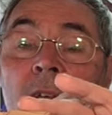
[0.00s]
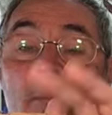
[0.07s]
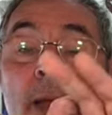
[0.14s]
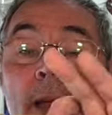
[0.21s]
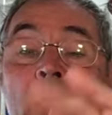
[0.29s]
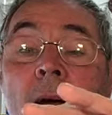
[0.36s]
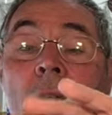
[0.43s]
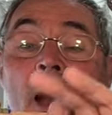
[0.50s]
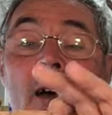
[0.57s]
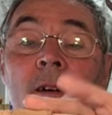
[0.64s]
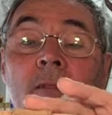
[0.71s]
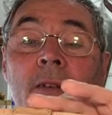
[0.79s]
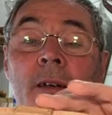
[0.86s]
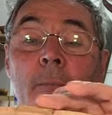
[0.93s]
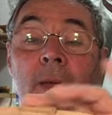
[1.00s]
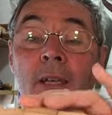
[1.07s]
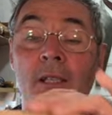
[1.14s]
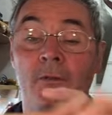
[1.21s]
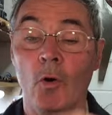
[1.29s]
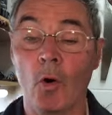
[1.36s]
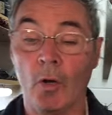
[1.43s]
I made that out of a
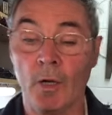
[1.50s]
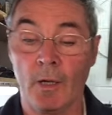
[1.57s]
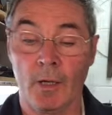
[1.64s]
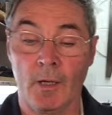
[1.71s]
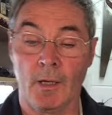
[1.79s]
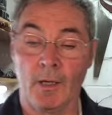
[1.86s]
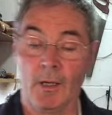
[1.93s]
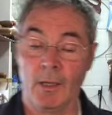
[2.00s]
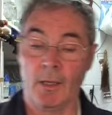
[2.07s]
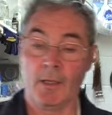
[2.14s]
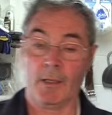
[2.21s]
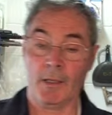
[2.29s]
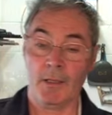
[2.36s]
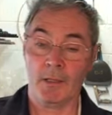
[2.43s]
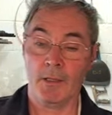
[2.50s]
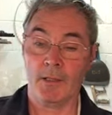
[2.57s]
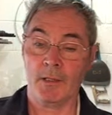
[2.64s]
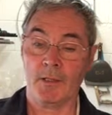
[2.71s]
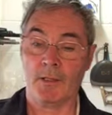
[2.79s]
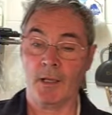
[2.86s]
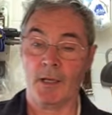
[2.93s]
piece of oak
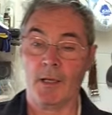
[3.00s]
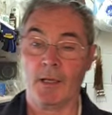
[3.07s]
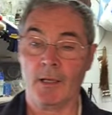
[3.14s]
because,